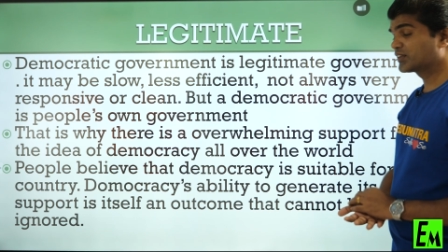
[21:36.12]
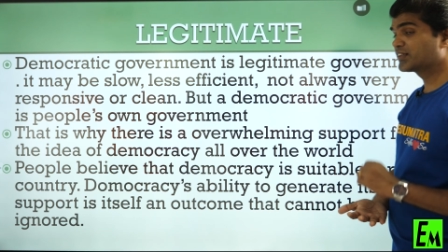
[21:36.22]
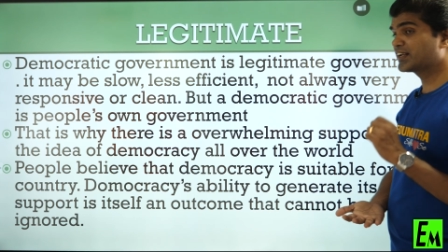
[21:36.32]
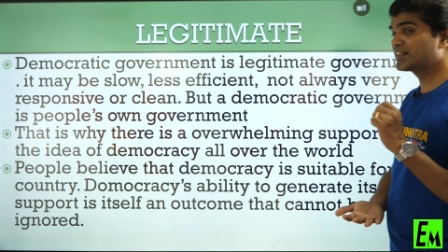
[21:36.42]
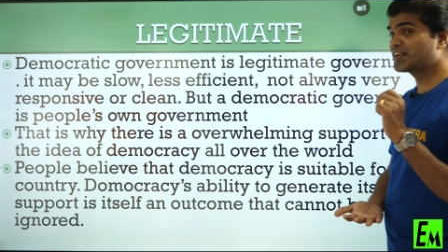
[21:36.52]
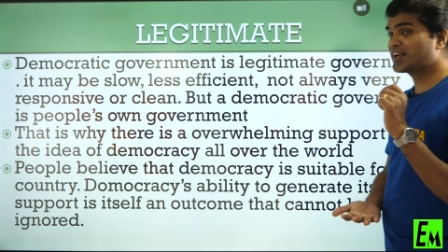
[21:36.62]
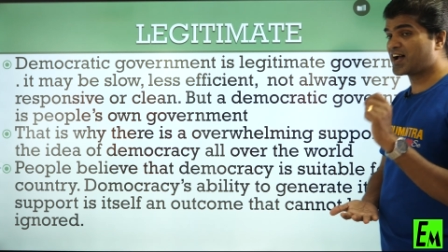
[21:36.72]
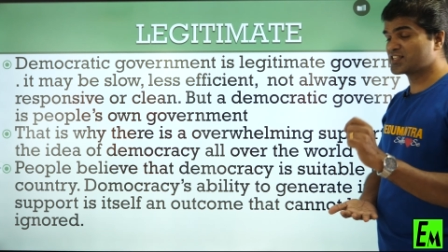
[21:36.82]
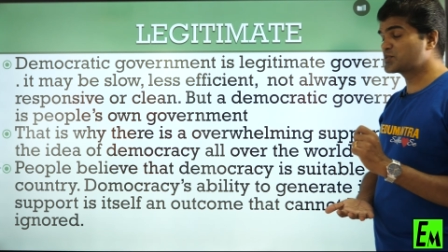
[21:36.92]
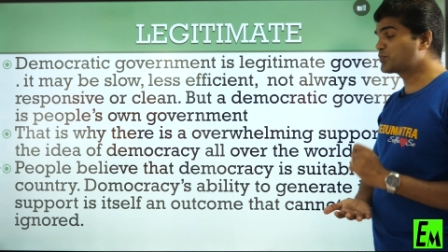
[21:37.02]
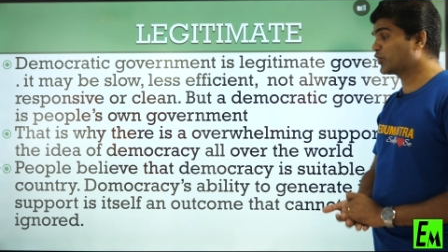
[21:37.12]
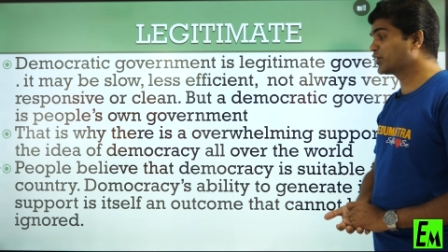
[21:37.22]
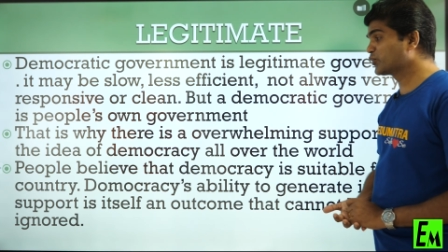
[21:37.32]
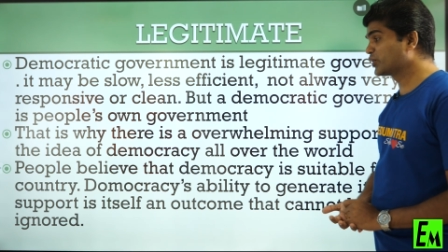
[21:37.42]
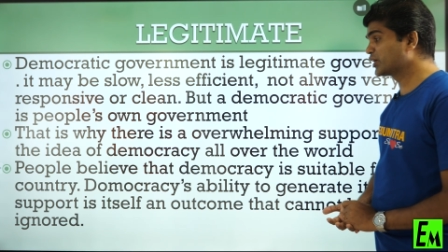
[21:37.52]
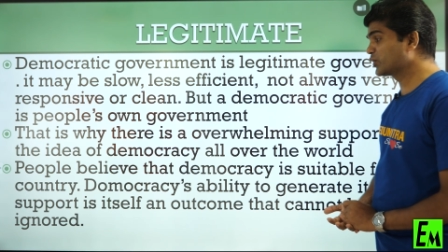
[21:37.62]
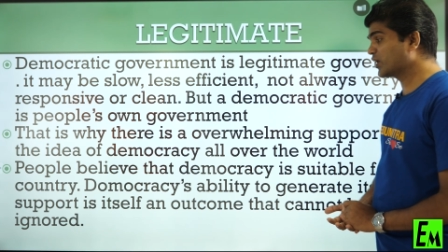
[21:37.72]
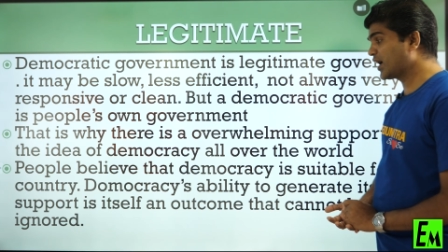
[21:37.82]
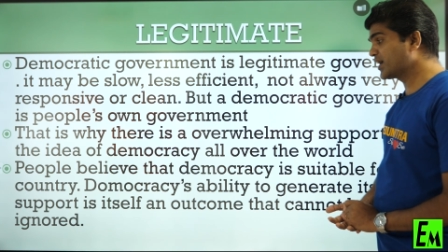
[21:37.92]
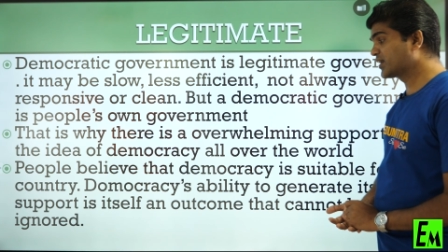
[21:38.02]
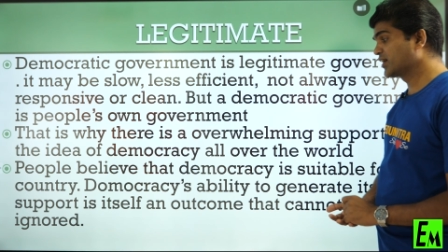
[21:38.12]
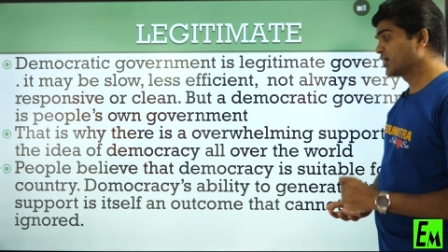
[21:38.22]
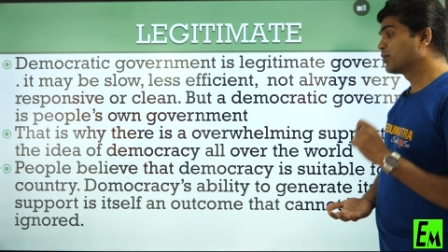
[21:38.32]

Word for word: then the last point you need to write.